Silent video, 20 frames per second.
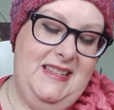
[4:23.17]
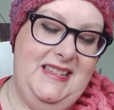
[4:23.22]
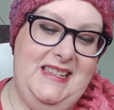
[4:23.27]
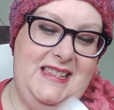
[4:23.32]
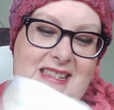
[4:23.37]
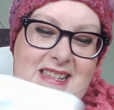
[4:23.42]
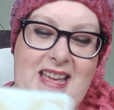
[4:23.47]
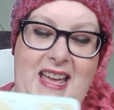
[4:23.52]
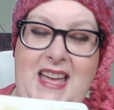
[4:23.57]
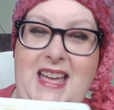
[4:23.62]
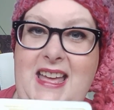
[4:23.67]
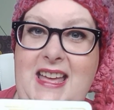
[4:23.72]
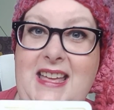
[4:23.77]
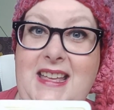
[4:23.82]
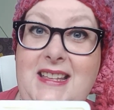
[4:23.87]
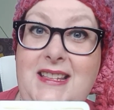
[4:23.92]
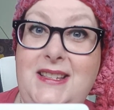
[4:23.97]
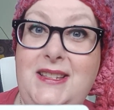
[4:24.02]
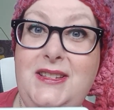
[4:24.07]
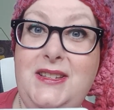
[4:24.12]

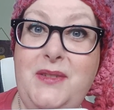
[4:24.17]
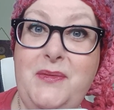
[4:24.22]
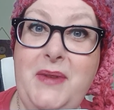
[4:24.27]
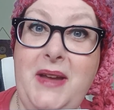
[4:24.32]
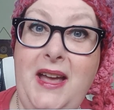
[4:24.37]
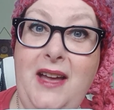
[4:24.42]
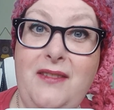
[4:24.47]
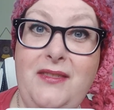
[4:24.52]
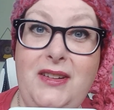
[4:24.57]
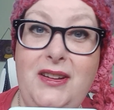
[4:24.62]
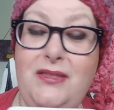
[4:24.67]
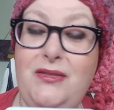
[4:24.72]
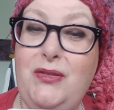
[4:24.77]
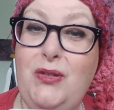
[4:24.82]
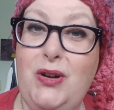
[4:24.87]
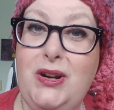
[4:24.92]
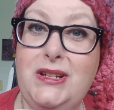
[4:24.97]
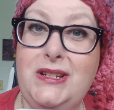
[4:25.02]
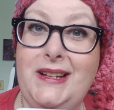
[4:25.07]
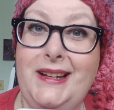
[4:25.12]
Yes, so we have good
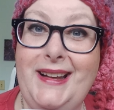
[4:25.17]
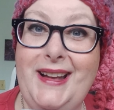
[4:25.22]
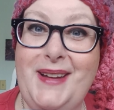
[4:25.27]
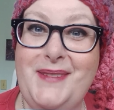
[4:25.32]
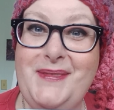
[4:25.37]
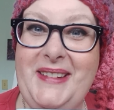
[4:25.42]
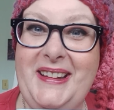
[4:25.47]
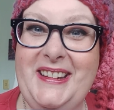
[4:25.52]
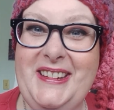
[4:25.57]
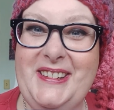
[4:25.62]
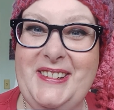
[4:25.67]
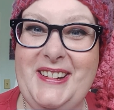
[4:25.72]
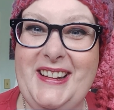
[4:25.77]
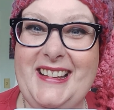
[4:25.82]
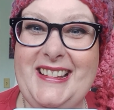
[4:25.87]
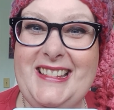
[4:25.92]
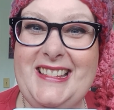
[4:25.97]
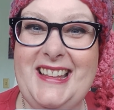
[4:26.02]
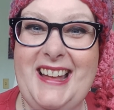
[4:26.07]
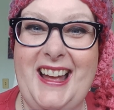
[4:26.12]
fortune coming to
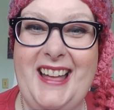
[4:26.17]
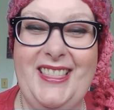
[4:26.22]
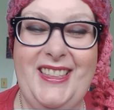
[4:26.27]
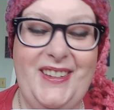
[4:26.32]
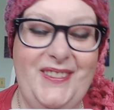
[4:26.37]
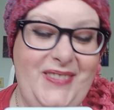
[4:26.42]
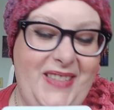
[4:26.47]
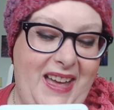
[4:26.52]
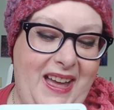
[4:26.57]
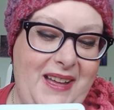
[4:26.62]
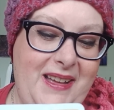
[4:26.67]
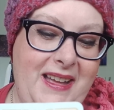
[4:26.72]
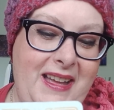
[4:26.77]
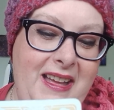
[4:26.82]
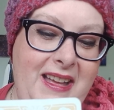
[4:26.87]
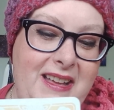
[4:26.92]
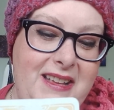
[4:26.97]
us. I love that.